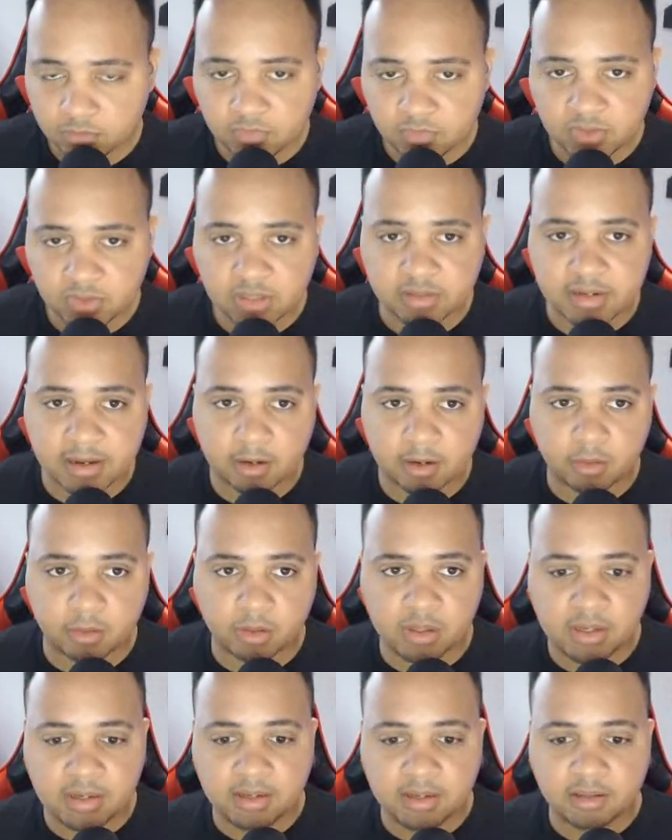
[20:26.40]
Now,
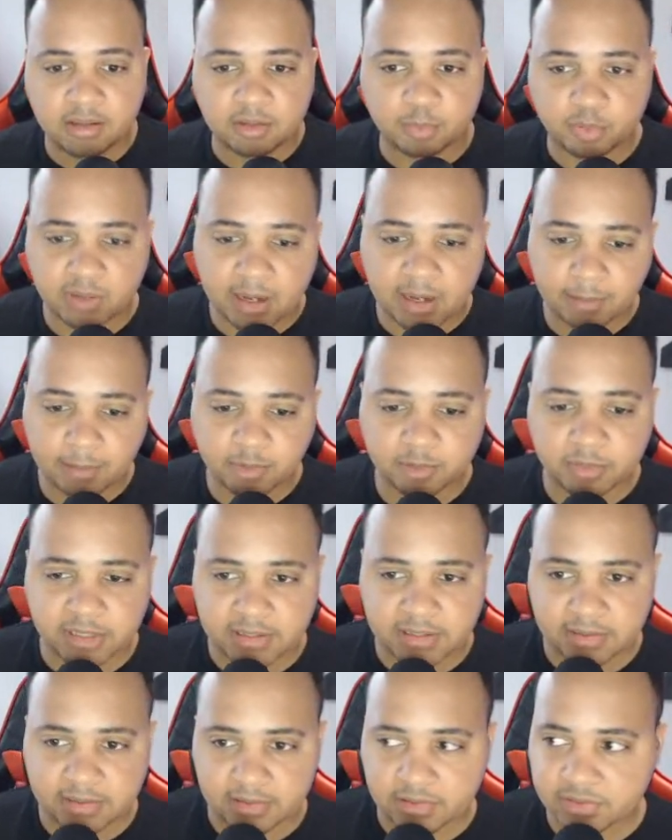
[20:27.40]
the problem
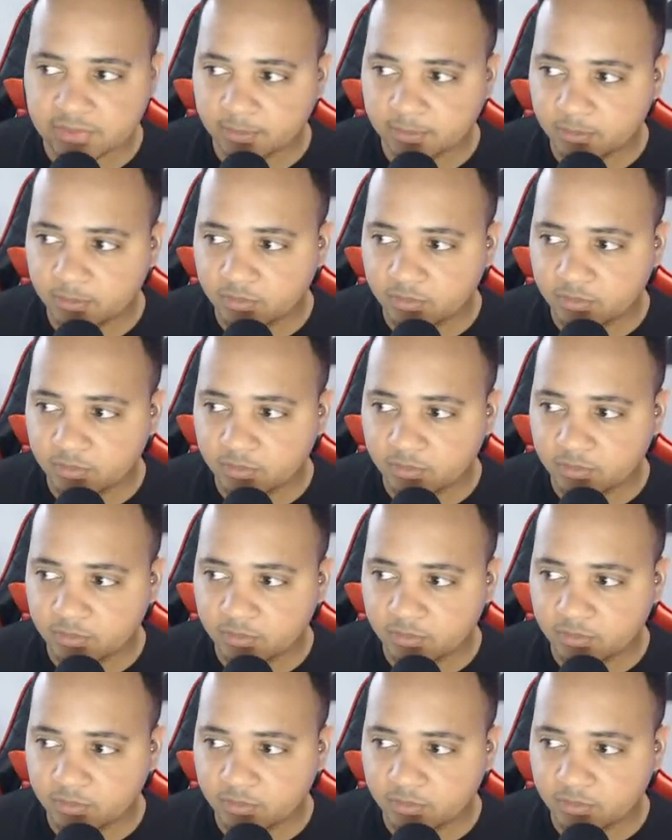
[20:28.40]
is